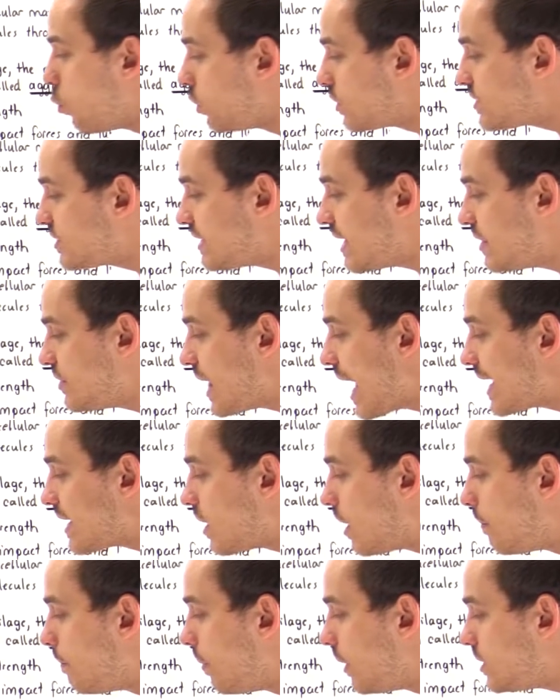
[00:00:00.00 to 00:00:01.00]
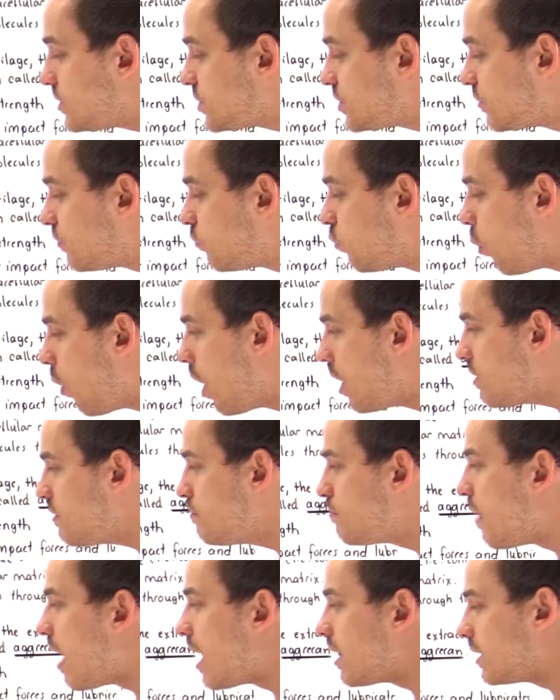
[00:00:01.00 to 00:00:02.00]
we'll see that a bunch of
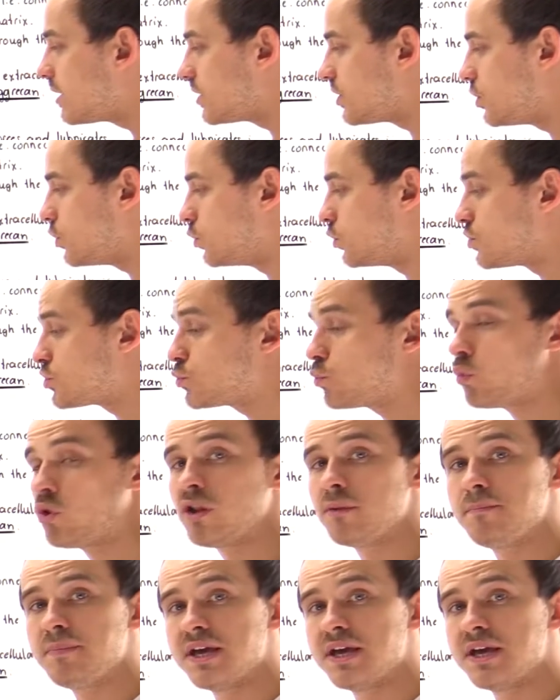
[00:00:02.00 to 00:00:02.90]
water molecules will